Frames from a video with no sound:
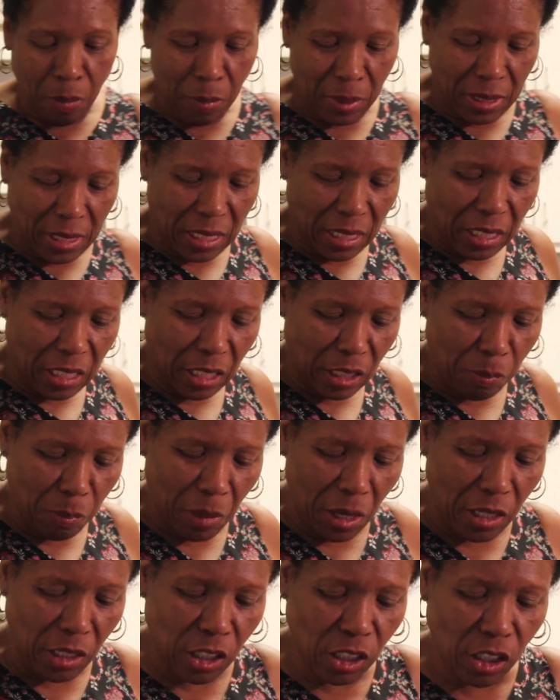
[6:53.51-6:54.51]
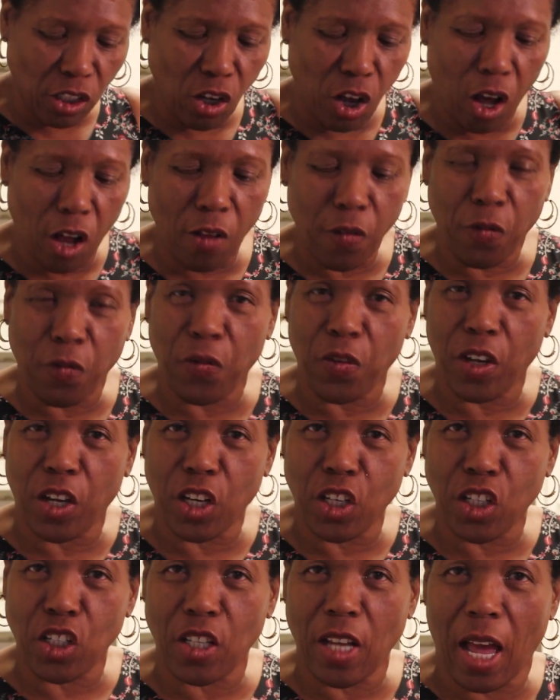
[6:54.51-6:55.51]
But this is my salt
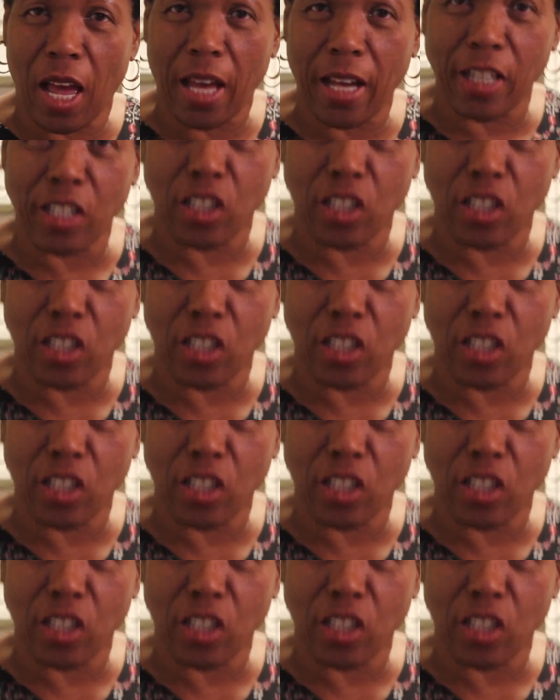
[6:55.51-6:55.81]
fish that